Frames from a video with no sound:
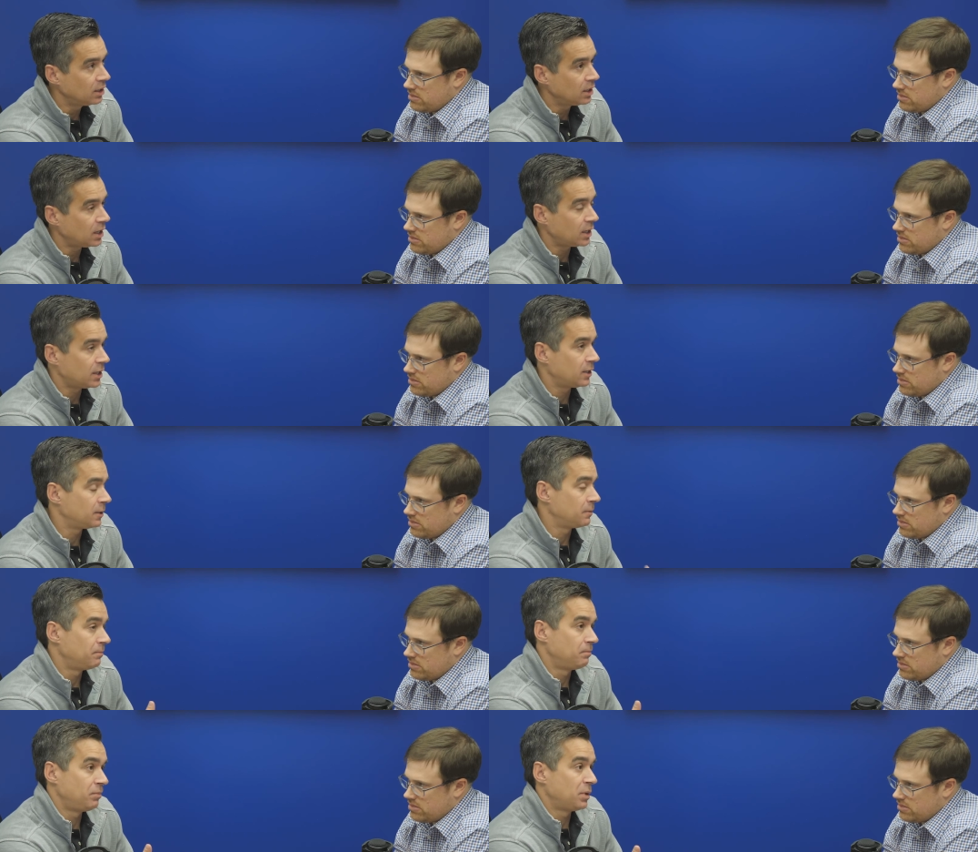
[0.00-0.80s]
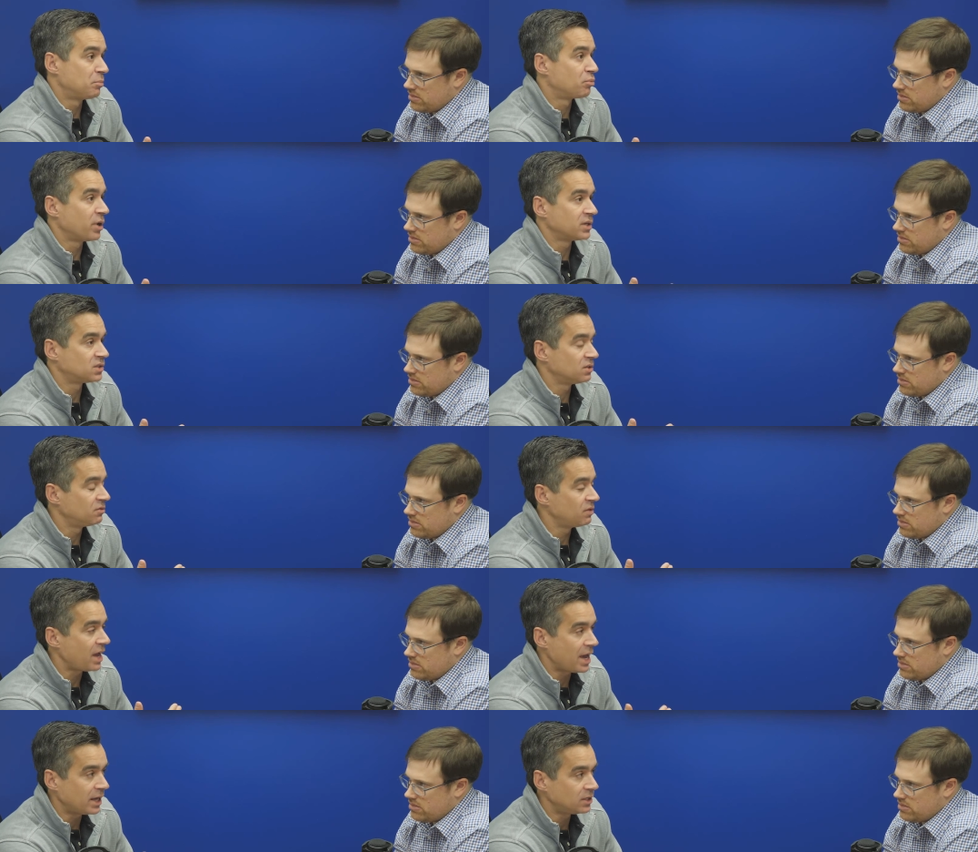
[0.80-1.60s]
Speaker 1: uh,
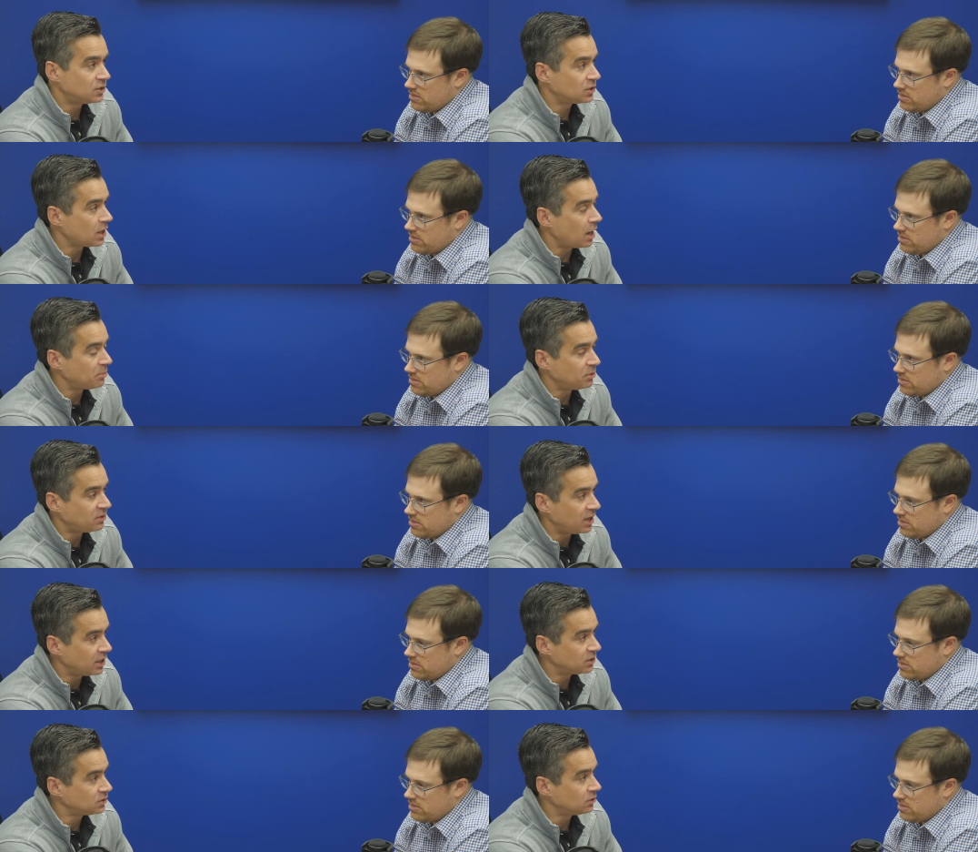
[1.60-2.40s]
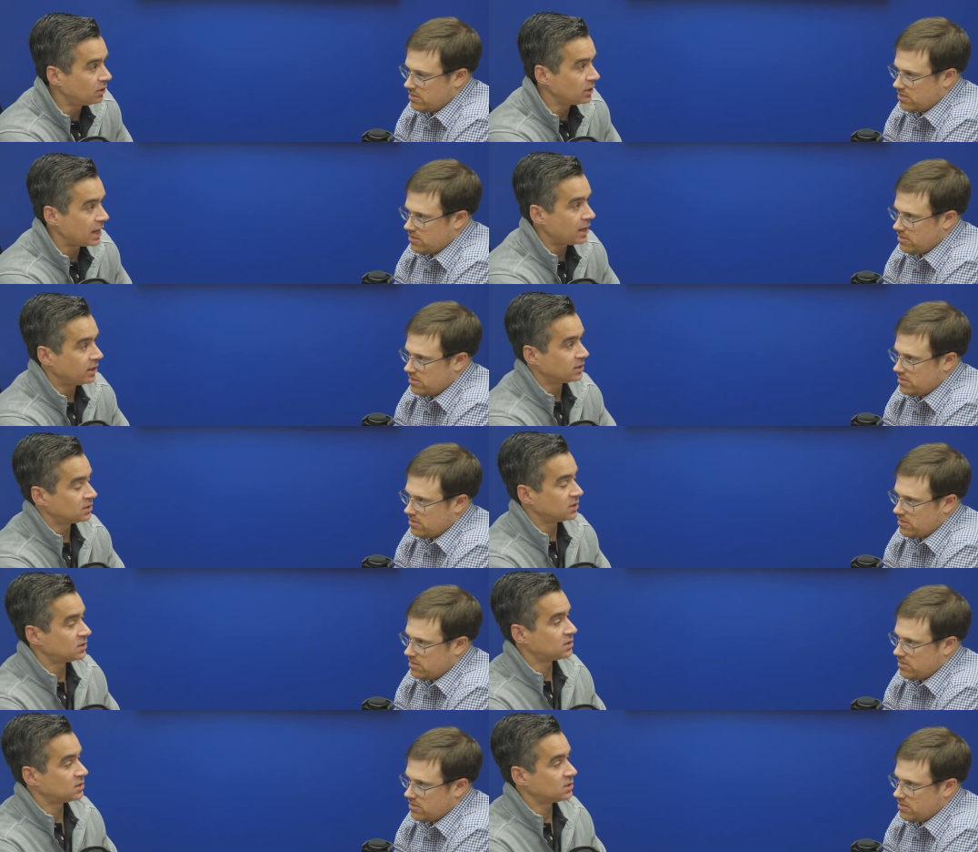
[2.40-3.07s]
impressive edge computational analysis